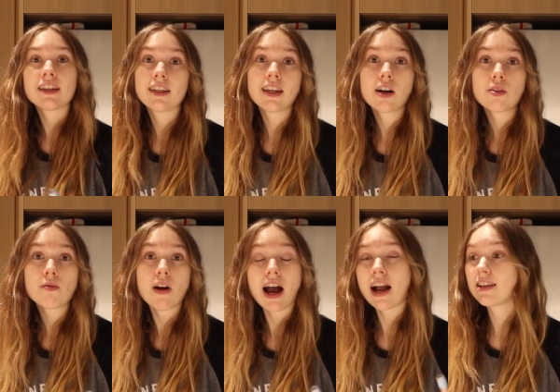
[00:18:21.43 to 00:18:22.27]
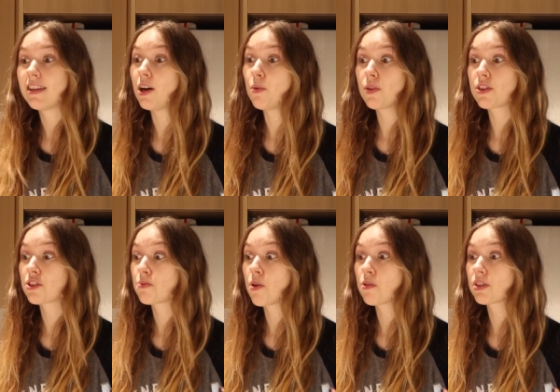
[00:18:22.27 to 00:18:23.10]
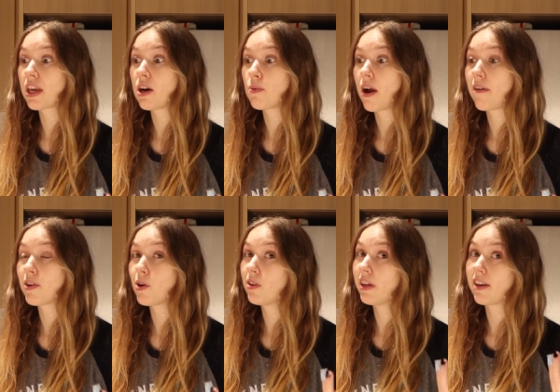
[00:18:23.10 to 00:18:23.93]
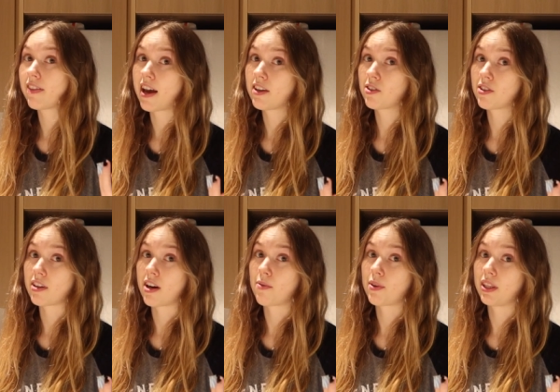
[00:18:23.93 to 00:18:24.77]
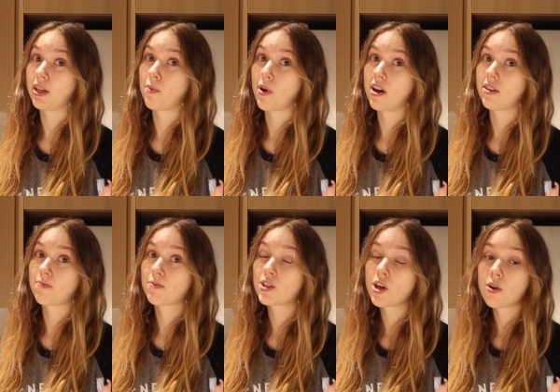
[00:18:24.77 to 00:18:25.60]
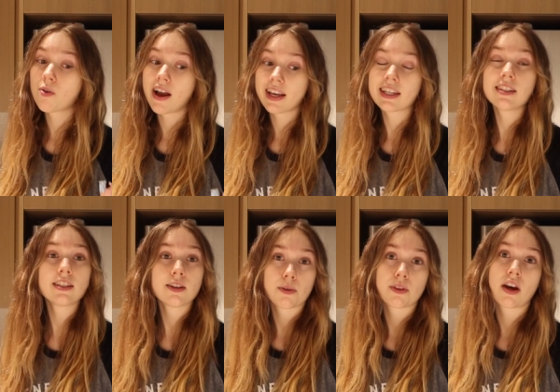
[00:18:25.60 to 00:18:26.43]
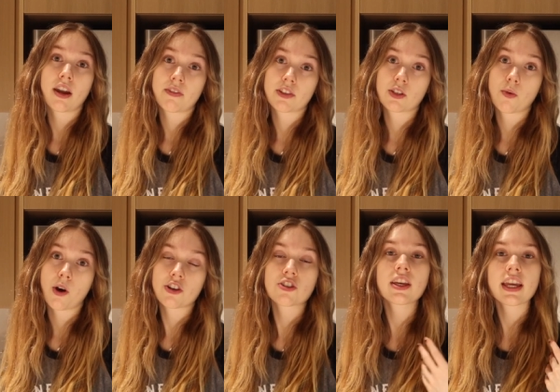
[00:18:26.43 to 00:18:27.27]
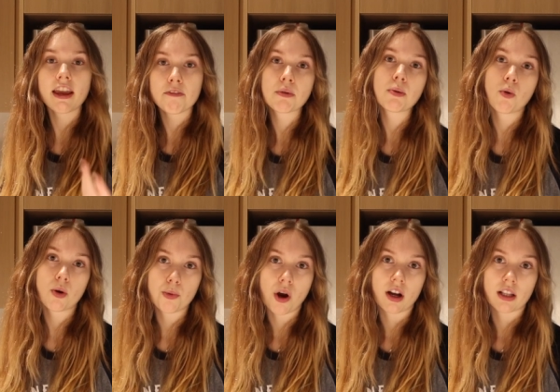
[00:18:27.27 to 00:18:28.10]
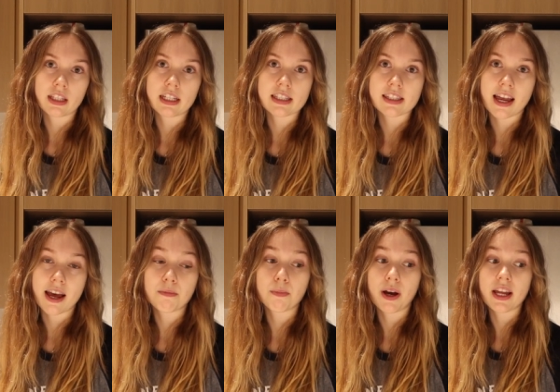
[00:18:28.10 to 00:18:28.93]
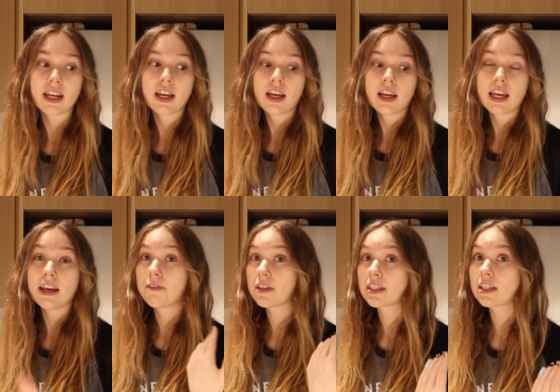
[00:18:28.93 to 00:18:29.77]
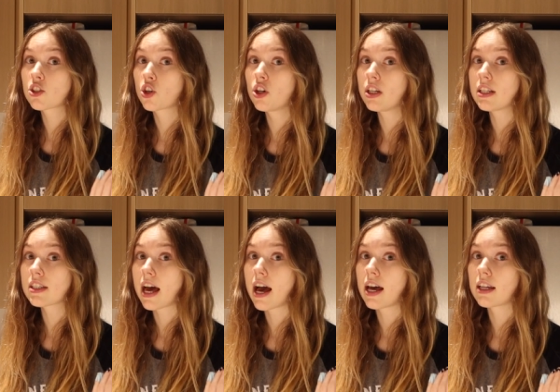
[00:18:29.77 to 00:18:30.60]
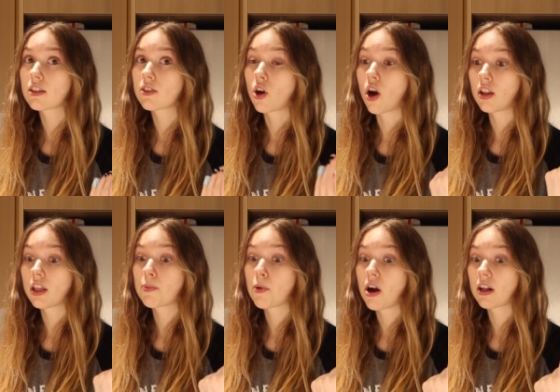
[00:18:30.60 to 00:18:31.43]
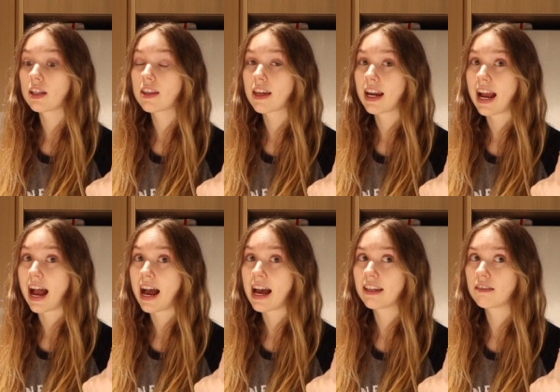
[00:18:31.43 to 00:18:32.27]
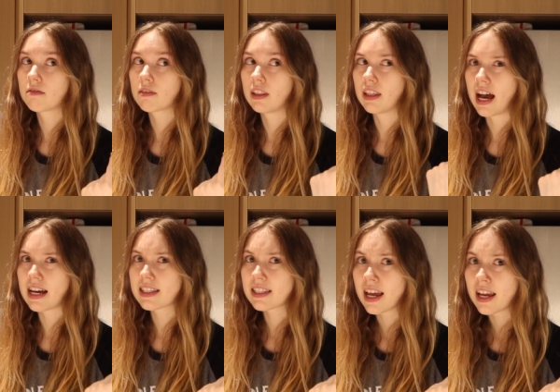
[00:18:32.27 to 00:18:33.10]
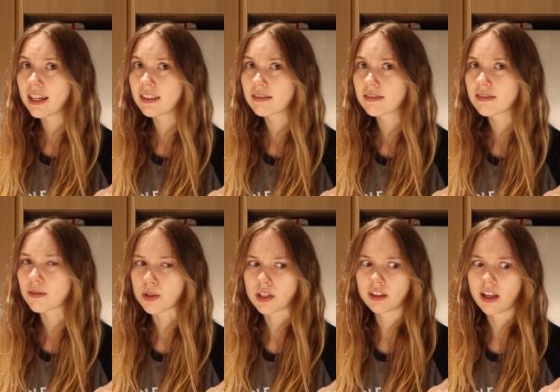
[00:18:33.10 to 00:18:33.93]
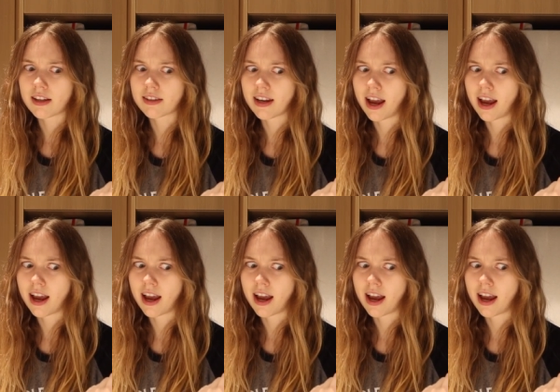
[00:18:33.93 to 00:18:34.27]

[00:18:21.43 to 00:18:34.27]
you know, I dealt with the smoked kale ravioli and that turned out really well. So I can deal with not having squash. They gave me more broccoli instead, but if it's as good as that garlic broccoli that I had last night, was it last